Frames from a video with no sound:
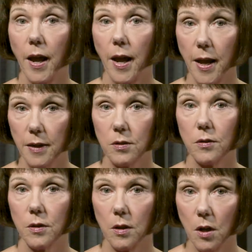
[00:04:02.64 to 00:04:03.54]
at
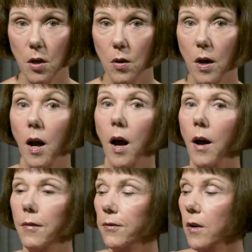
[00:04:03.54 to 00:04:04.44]
the lower
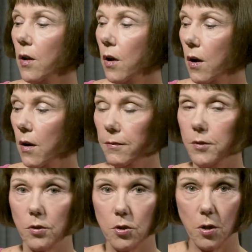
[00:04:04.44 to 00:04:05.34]
half of
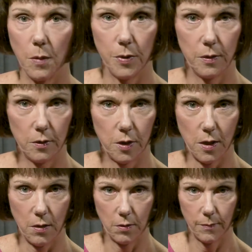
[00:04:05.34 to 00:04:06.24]
your top
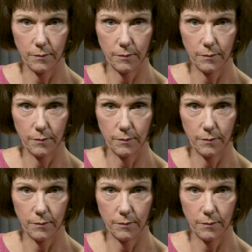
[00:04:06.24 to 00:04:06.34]
teeth.